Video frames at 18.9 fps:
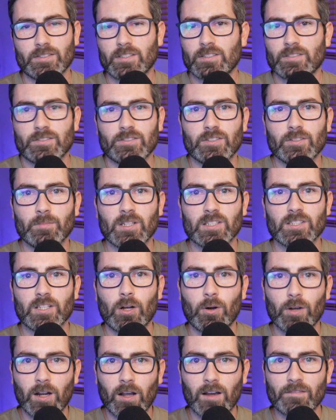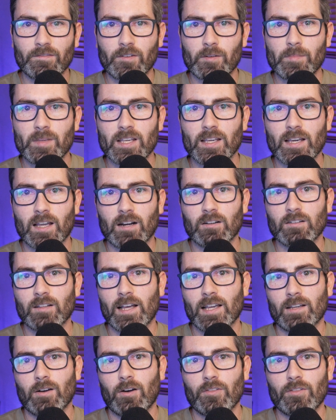just too much going on for me. I don't
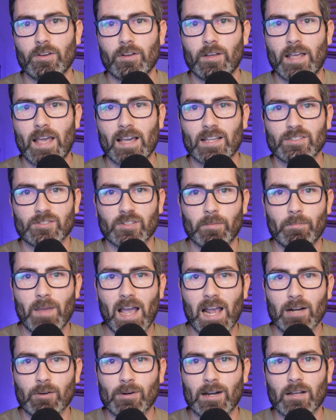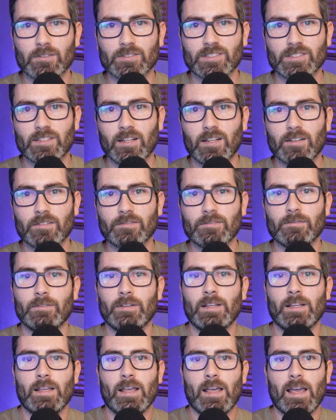like all the extra background stuff.
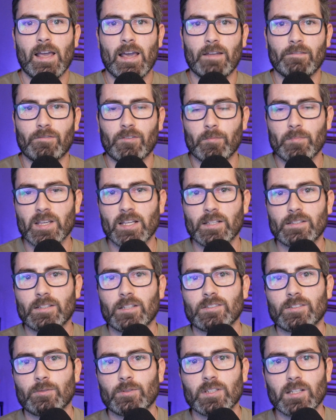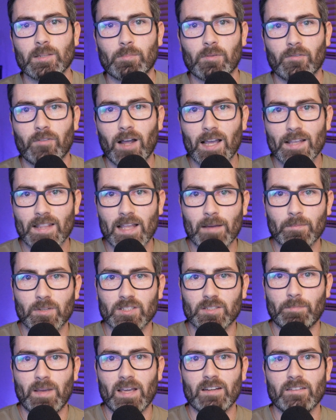And for me, it doesn't really provide that
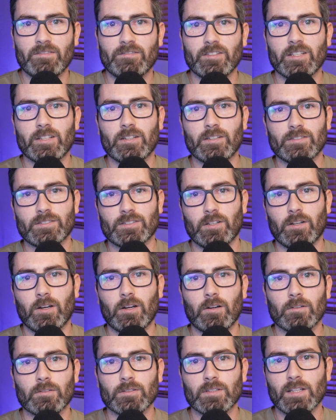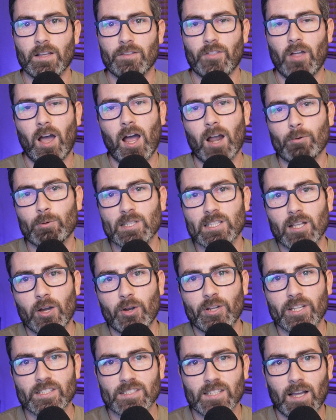much benefit. So the hot
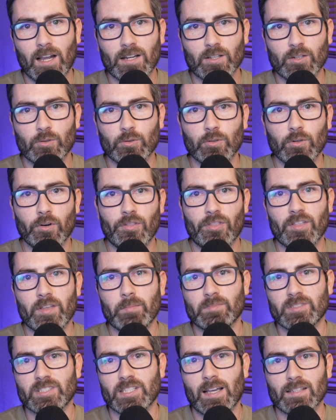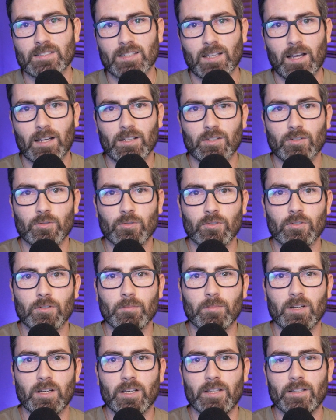reloading's kind of cool, theme check's kind of cool,
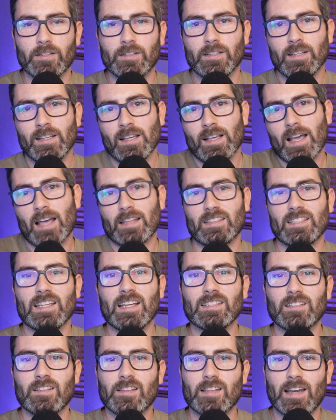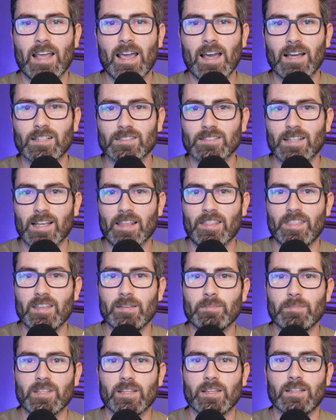but at the end of the day, I just like
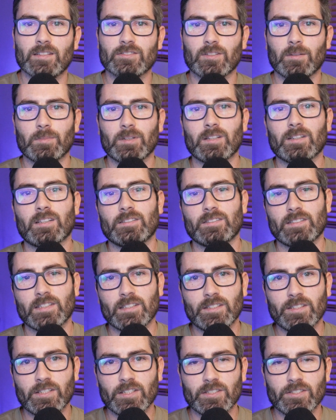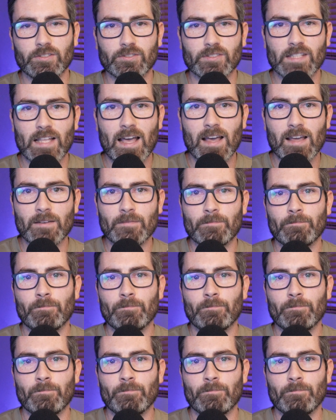ThemeKit. So I'm going to continue to use that.